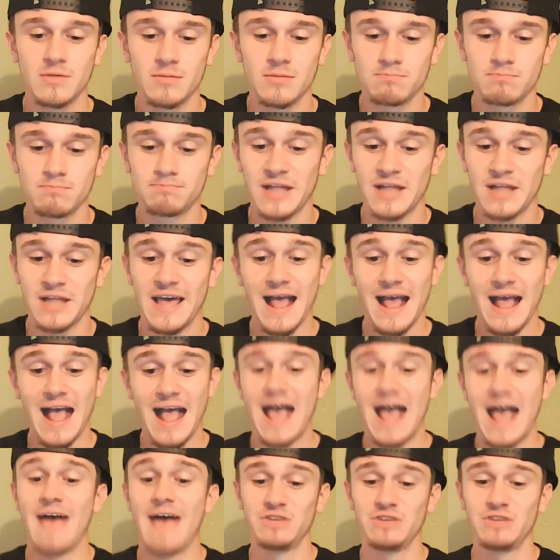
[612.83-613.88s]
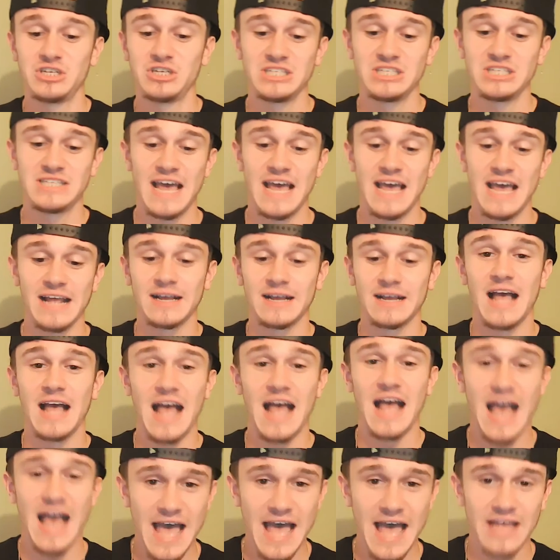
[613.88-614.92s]
play at Virginia Tech,
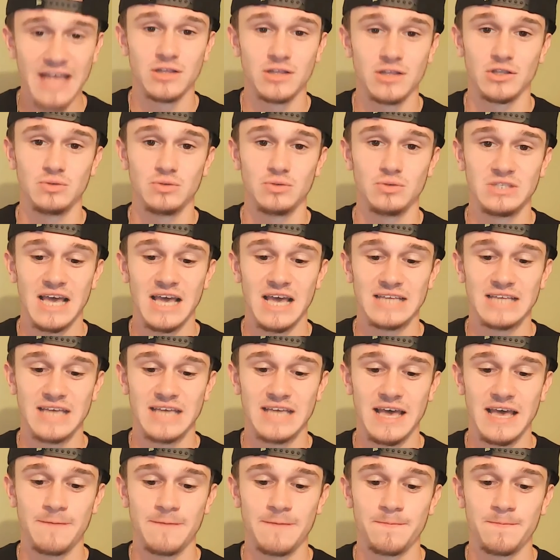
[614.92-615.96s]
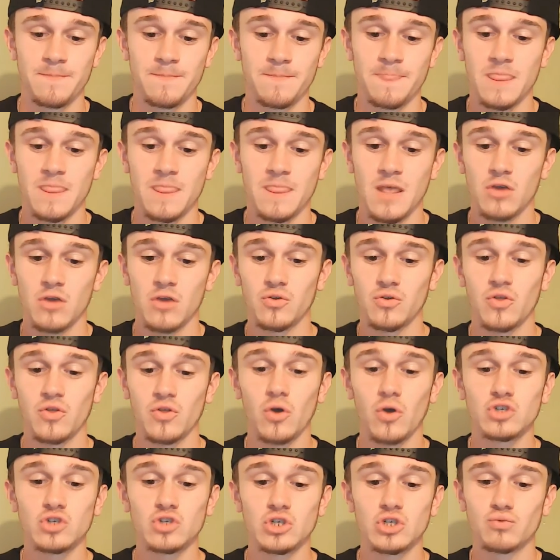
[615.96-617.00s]
at UTSA. So
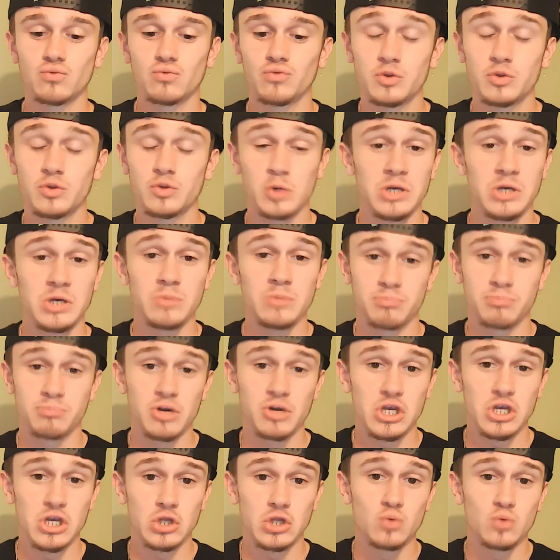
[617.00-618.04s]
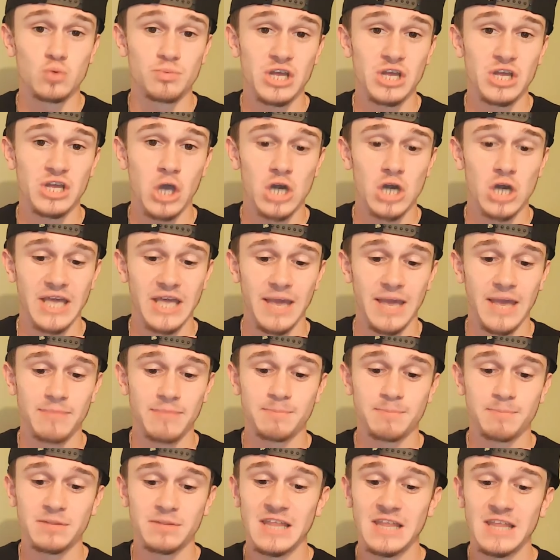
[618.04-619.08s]
those are two pretty hard games.
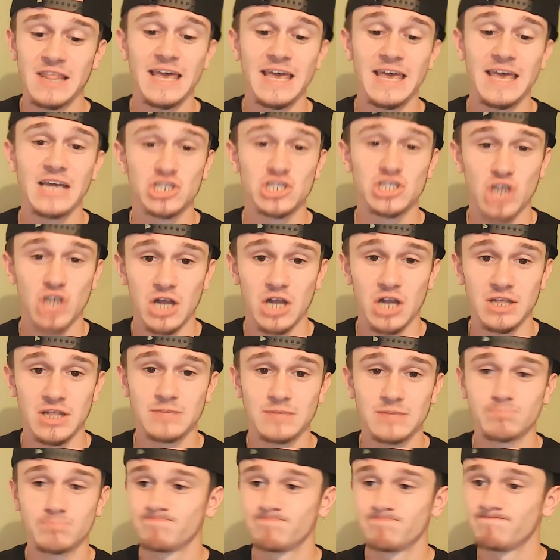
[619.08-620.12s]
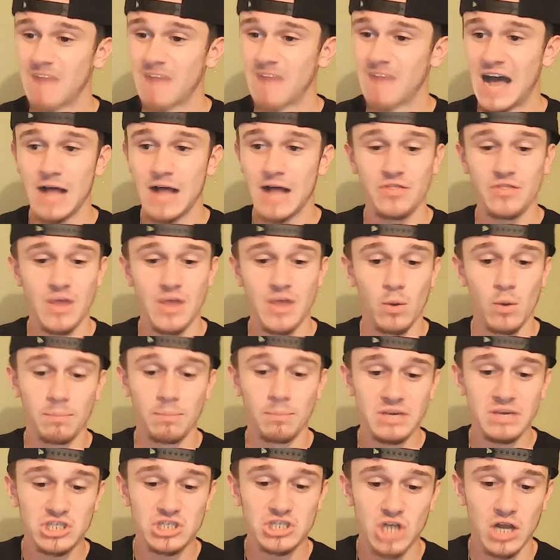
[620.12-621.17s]
But then they get Charlotte. They will
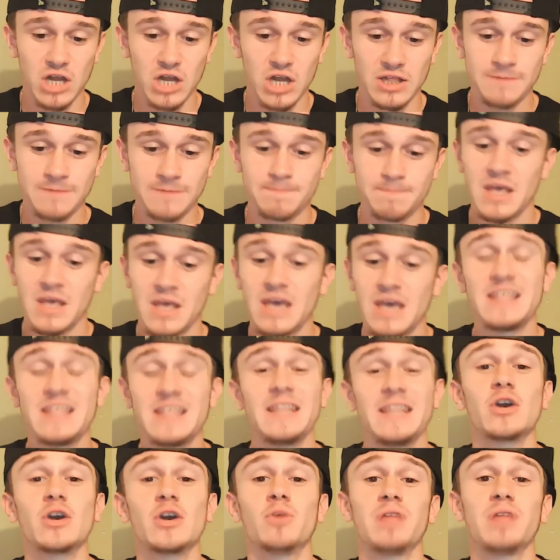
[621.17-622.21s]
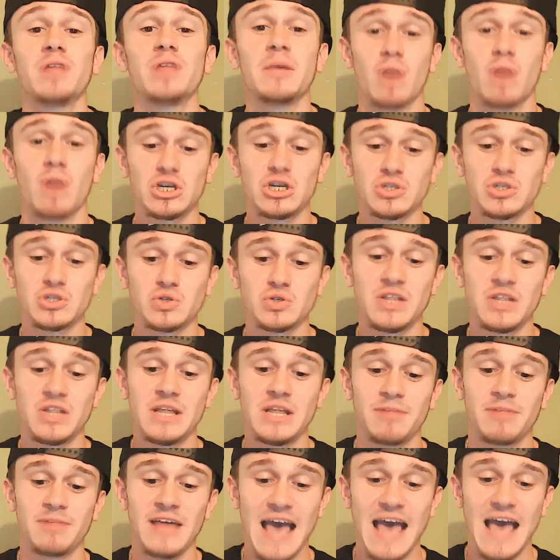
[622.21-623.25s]
beat Charlotte. And then they go play Marshall, and then they
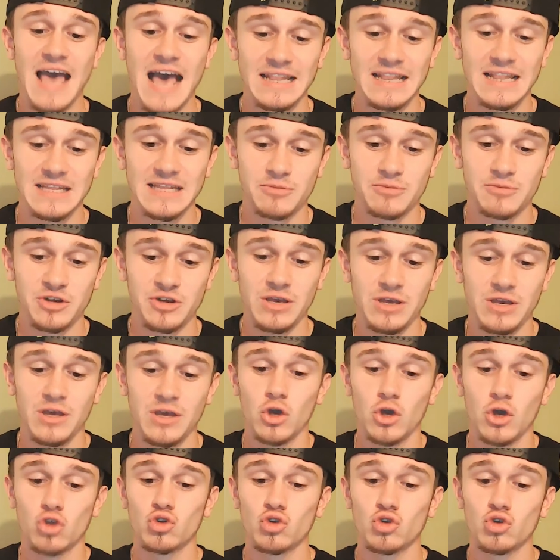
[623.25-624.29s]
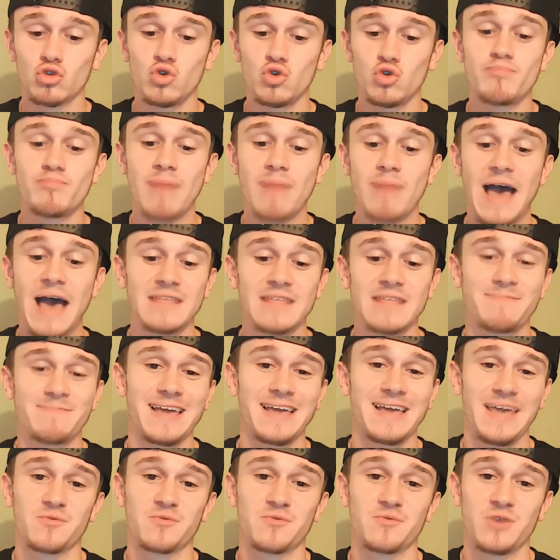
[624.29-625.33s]
play at Liberty. So 2
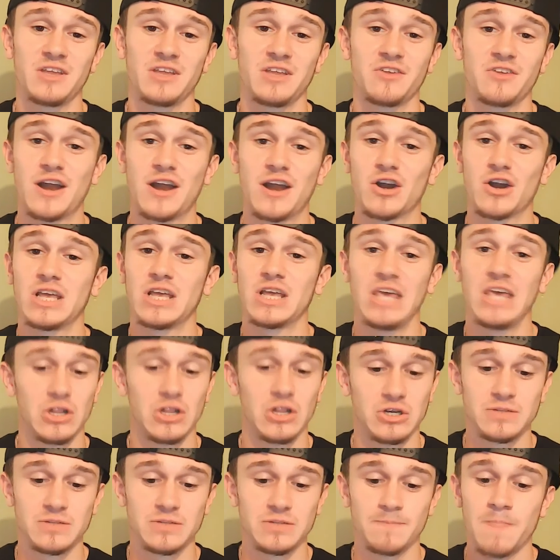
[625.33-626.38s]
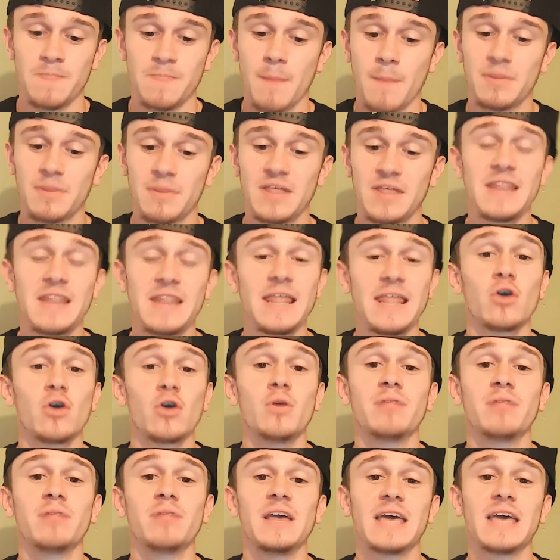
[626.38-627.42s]
back-to-back games right there that are killers. But then they go
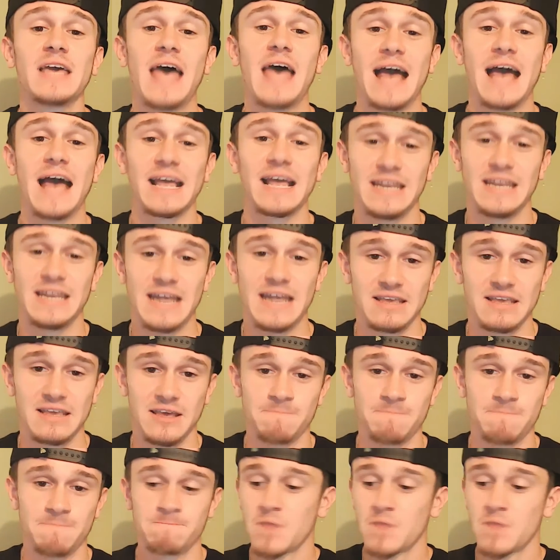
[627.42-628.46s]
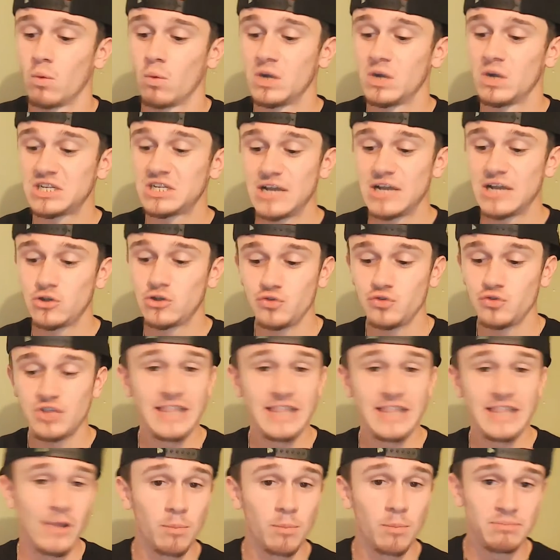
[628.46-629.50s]
and play at Connecticut, which I do
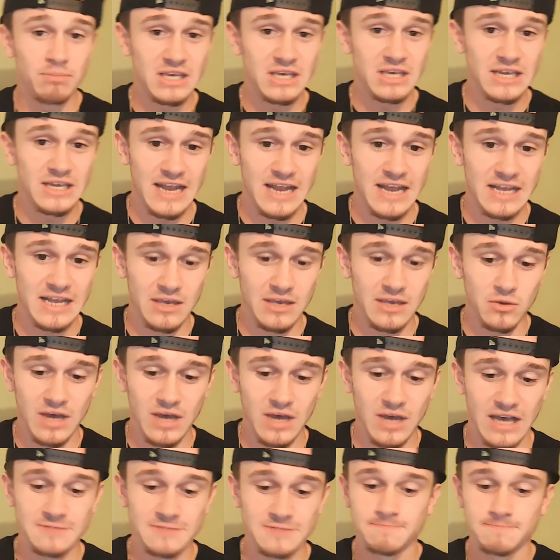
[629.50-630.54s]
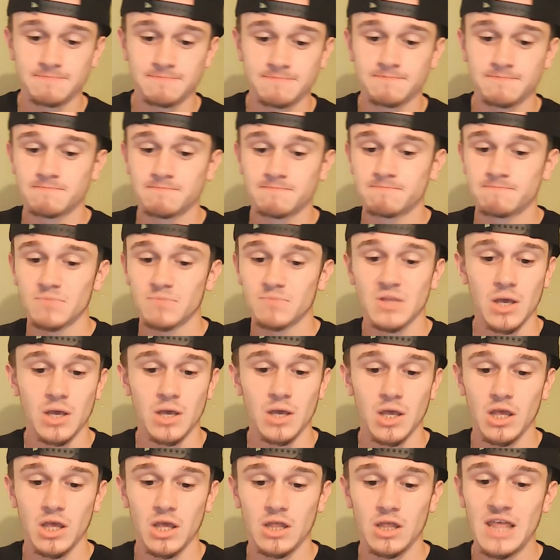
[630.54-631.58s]
think they will beat Connecticut, you guys.
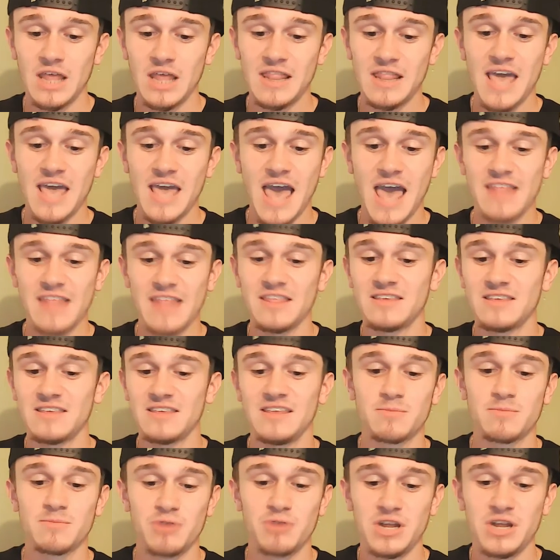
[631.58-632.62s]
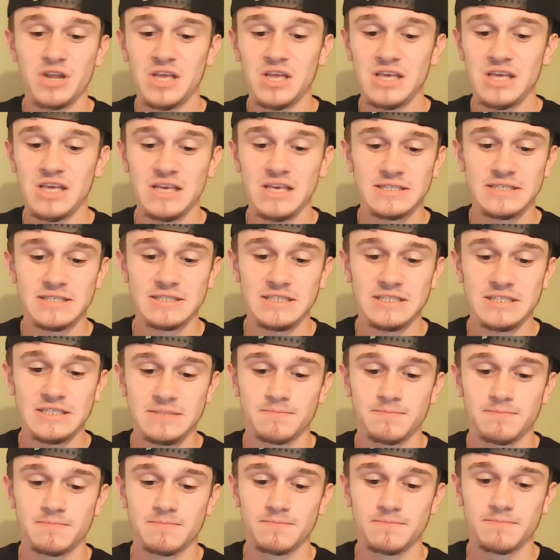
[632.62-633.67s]
And then they end the season pretty
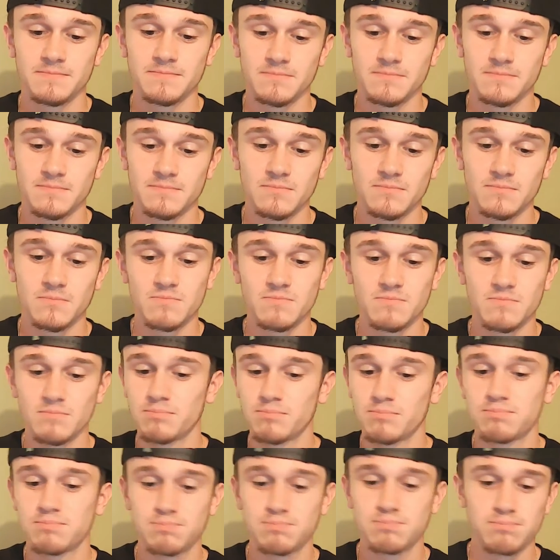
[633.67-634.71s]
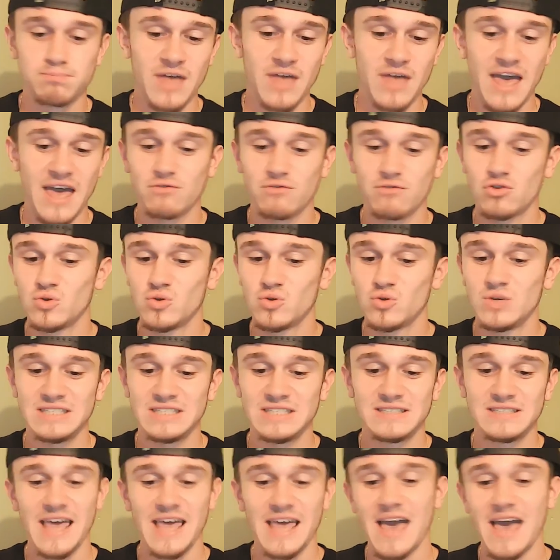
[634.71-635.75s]
easily. They
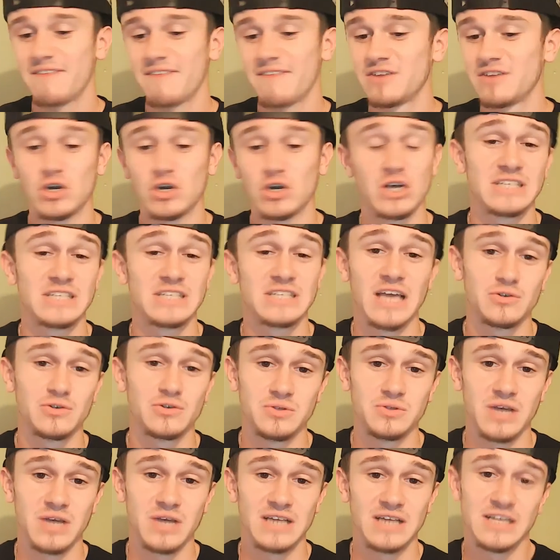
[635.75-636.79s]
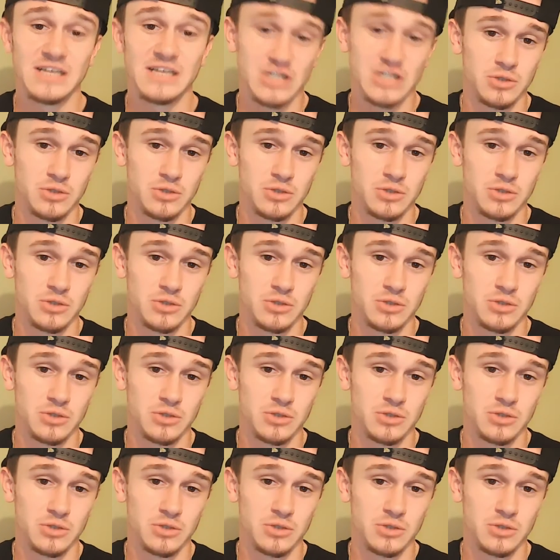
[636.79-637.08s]
have a hard schedule, you guys. They do.